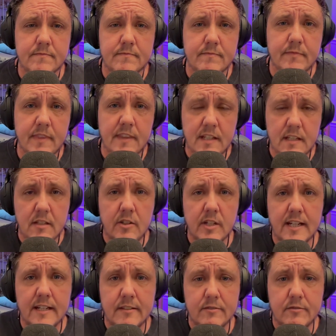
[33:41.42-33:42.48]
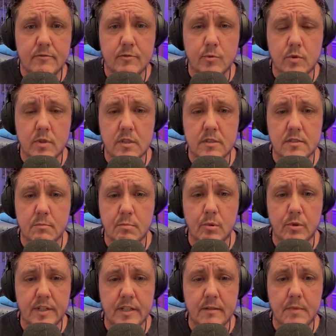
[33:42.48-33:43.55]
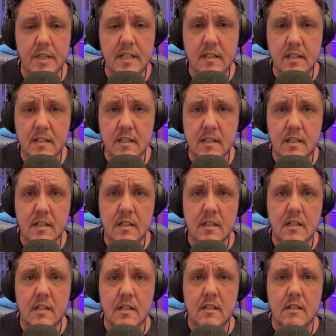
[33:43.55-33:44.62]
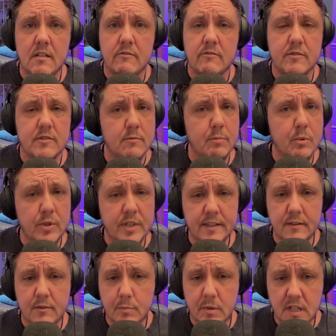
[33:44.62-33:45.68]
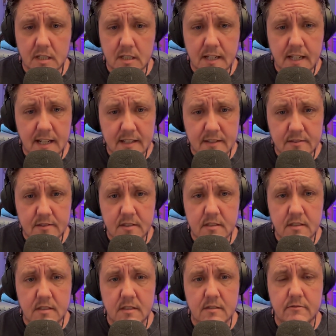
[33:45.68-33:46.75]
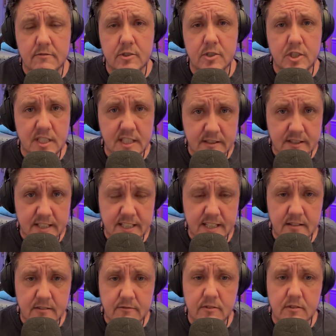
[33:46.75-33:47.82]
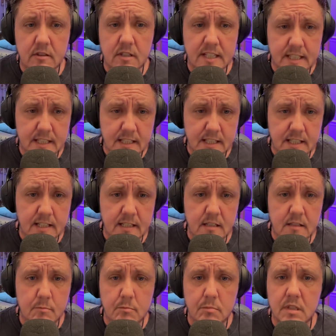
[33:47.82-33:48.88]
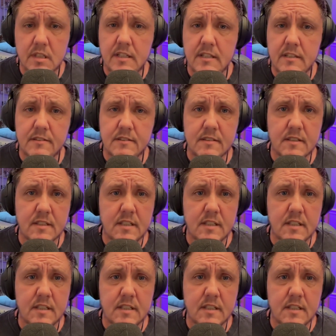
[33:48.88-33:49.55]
Thank you guys for supporting me, for supporting this podcast, for sharing it, for liking it. Please